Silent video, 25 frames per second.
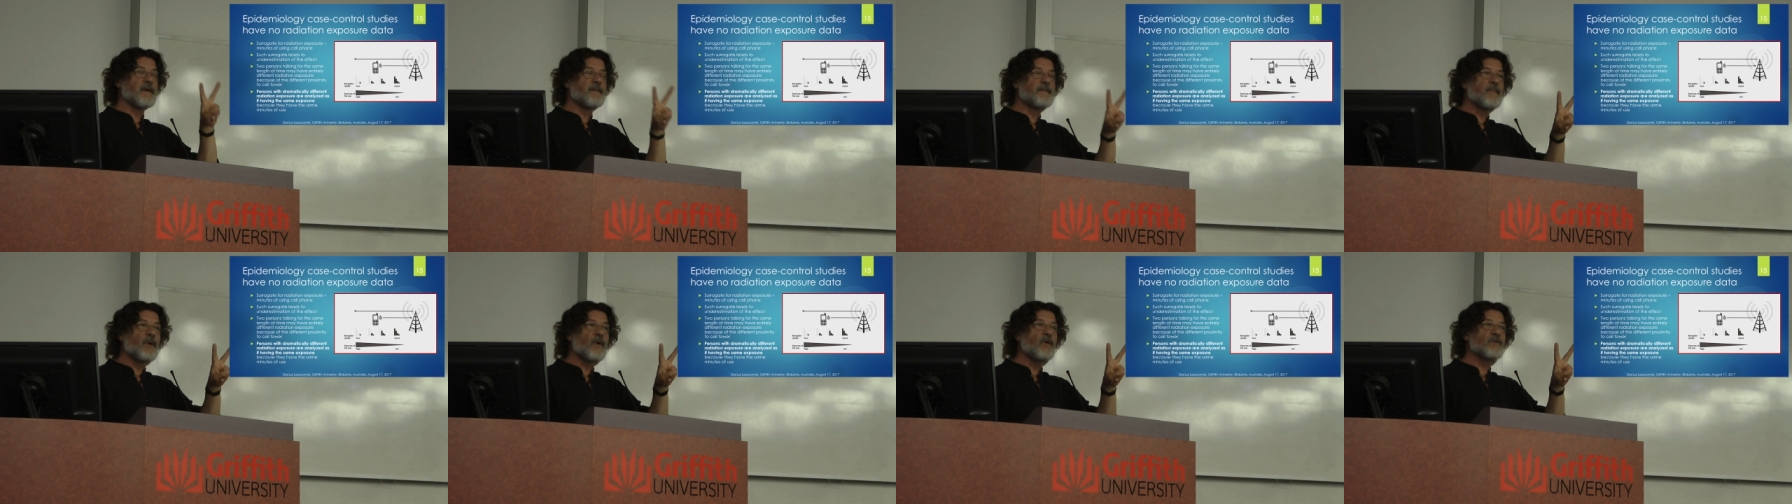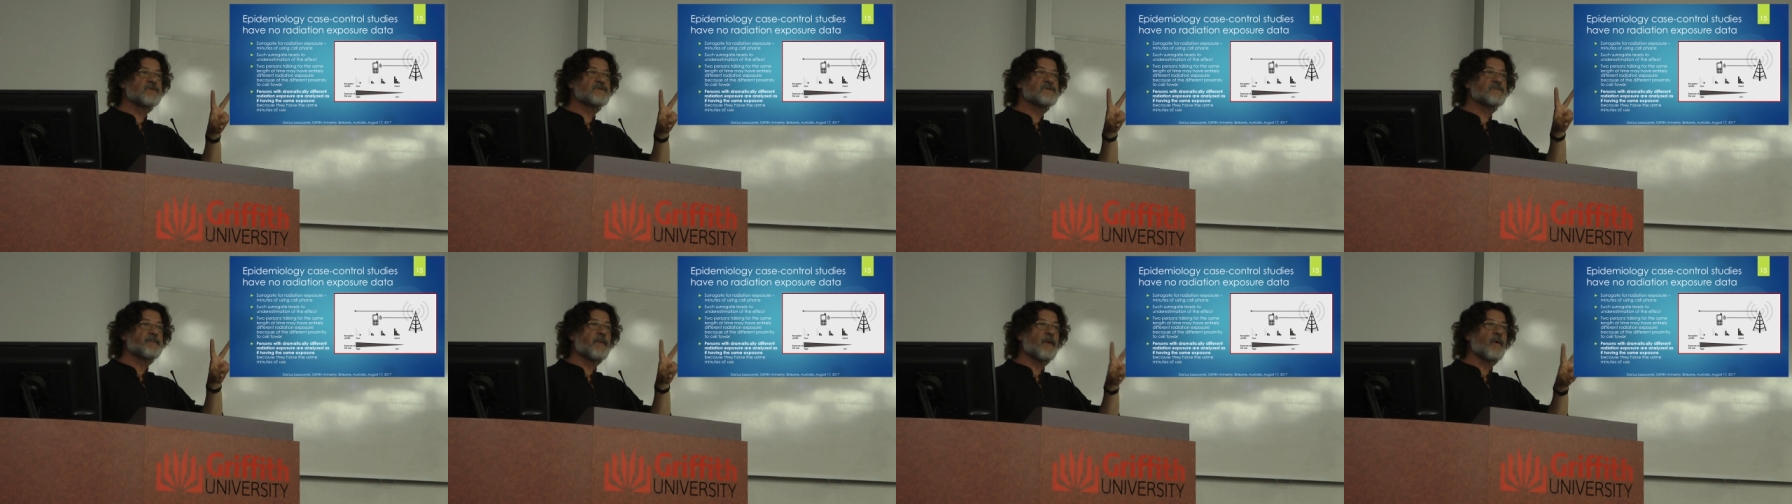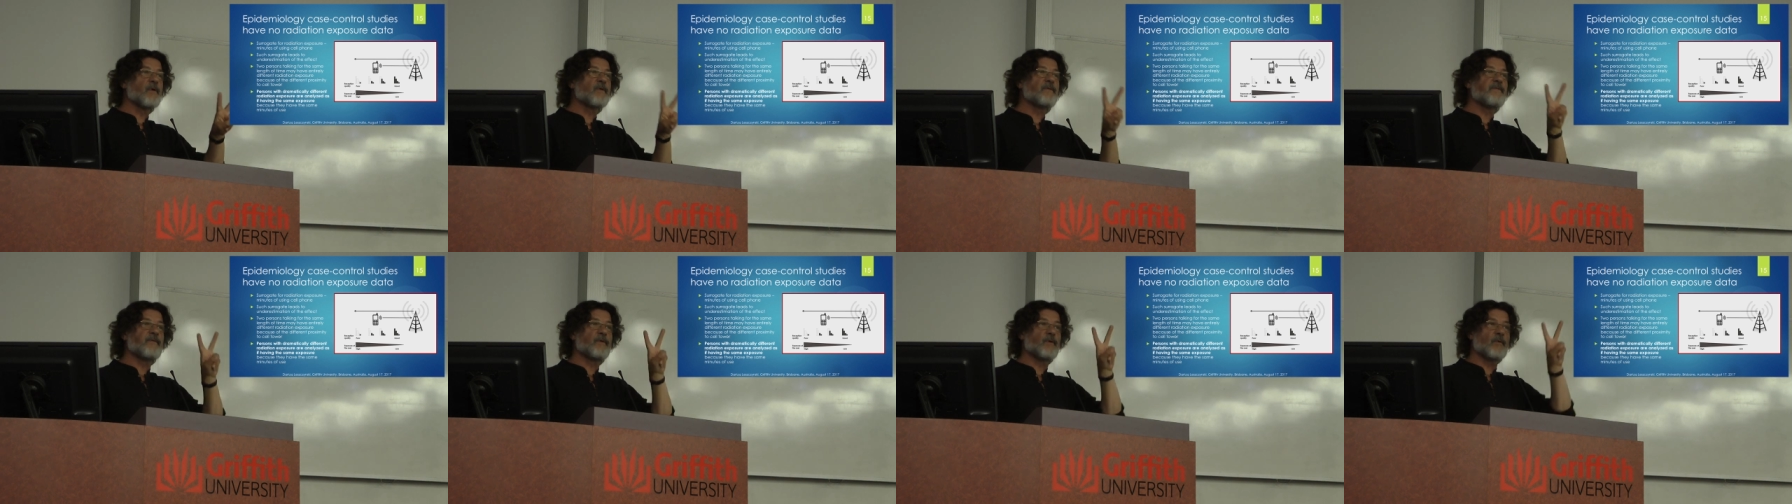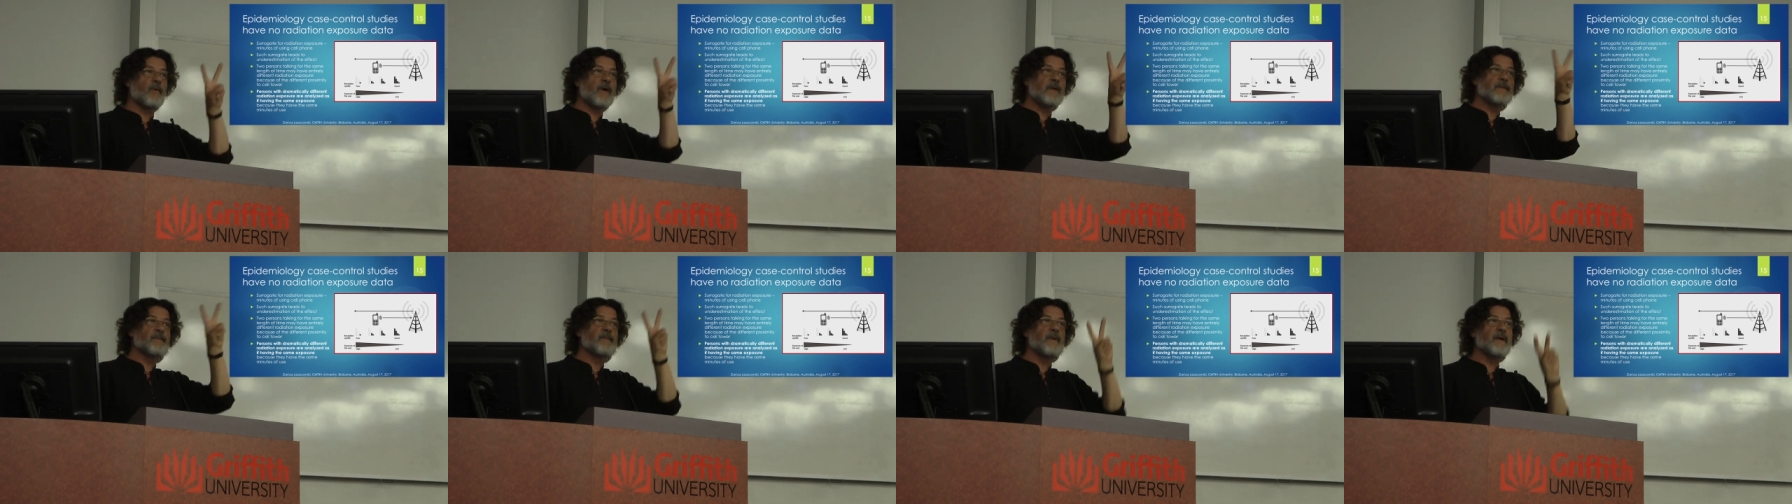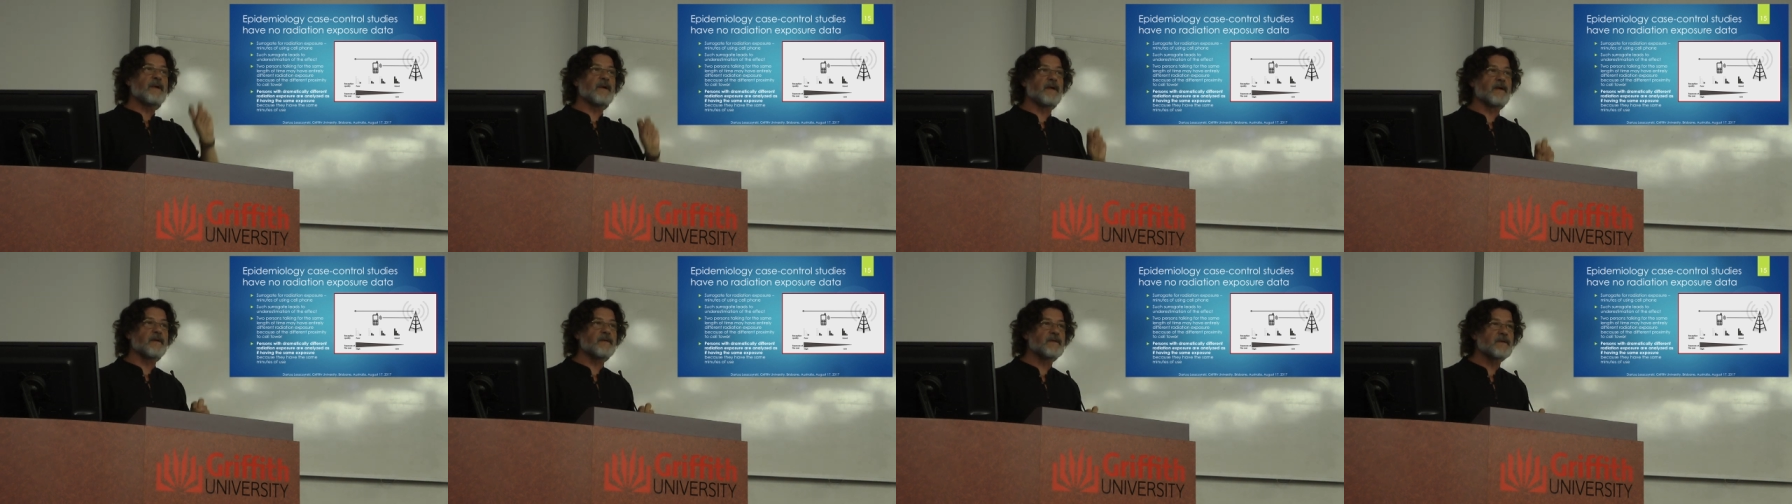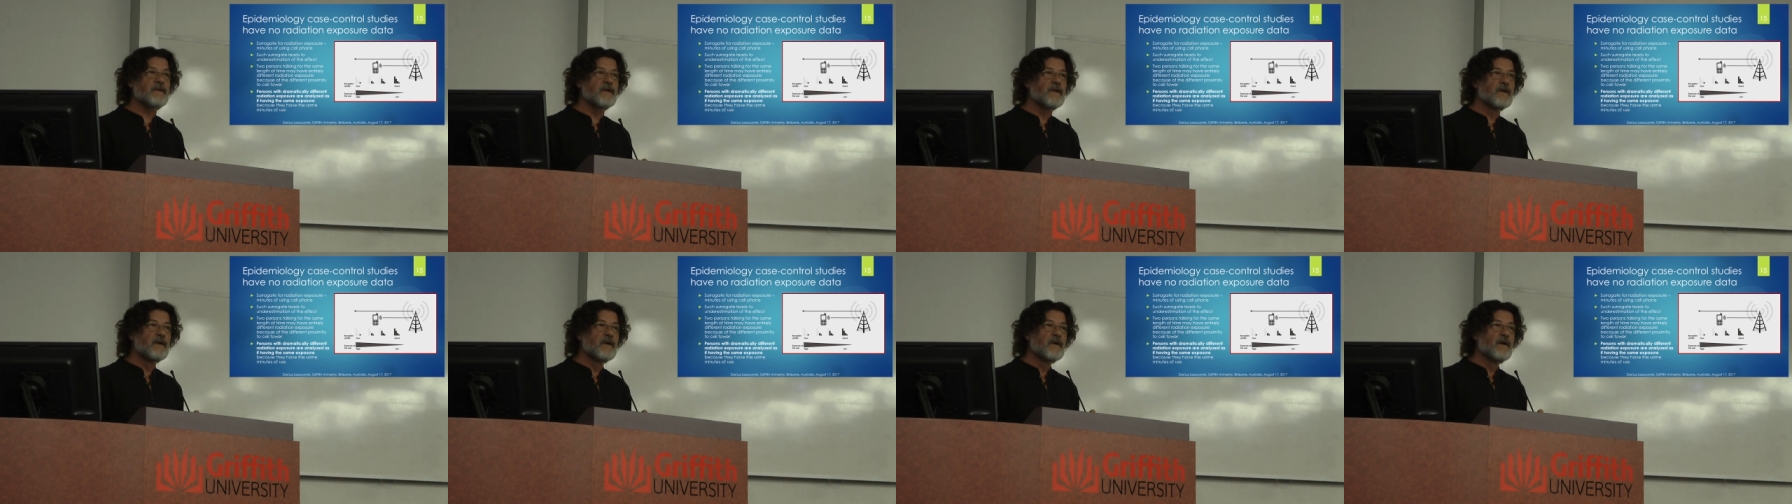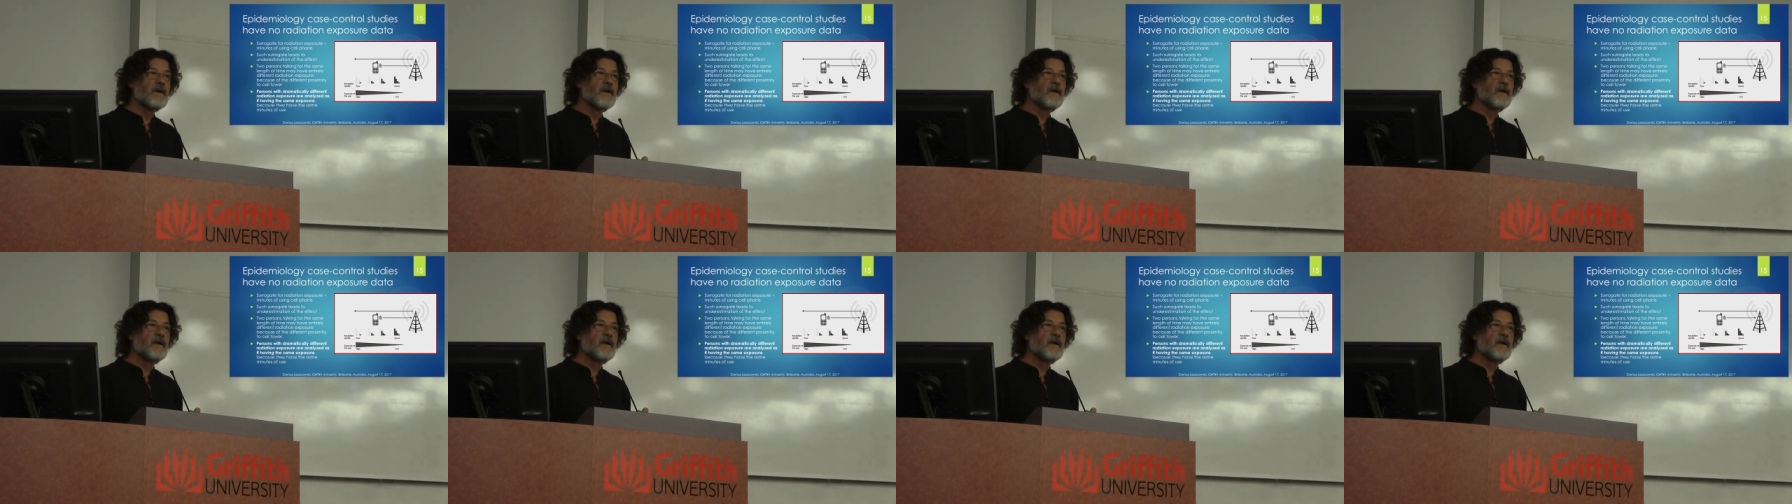they both spoke for one minute,